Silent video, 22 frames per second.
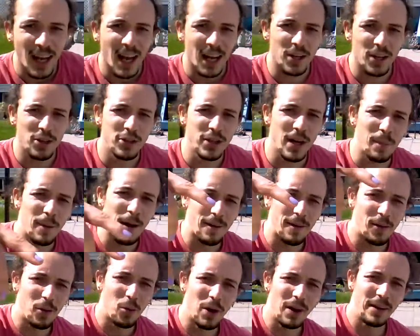and you jump
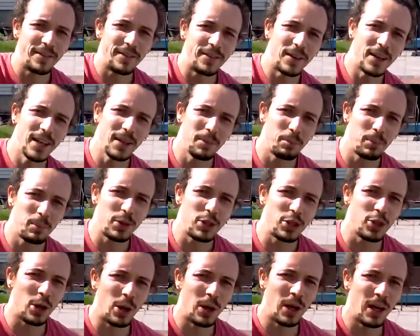off of one foot
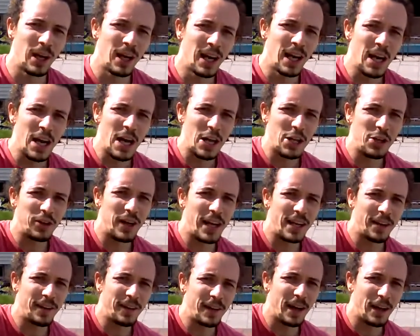and you
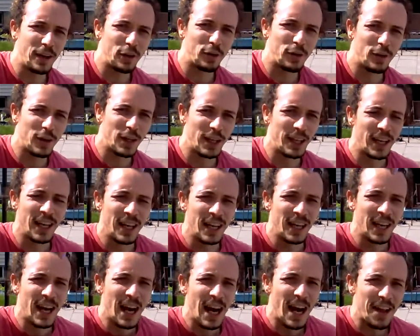land on the other foot,
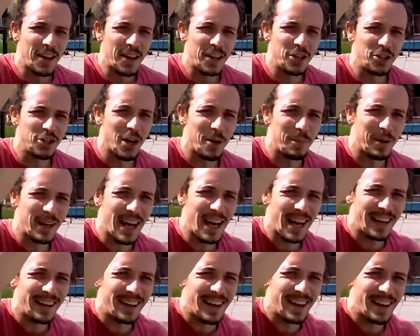and then you jump
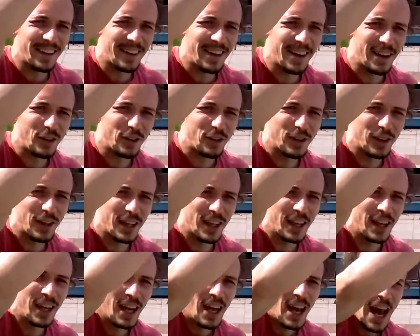again and land on the other foot,
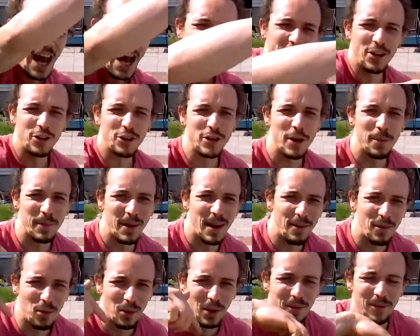and you're jumping
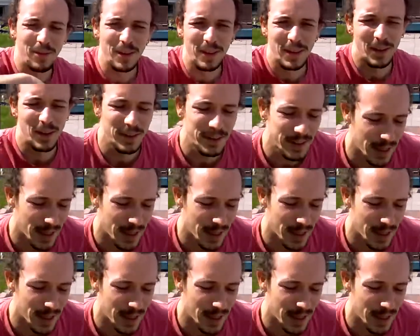off of one foot the whole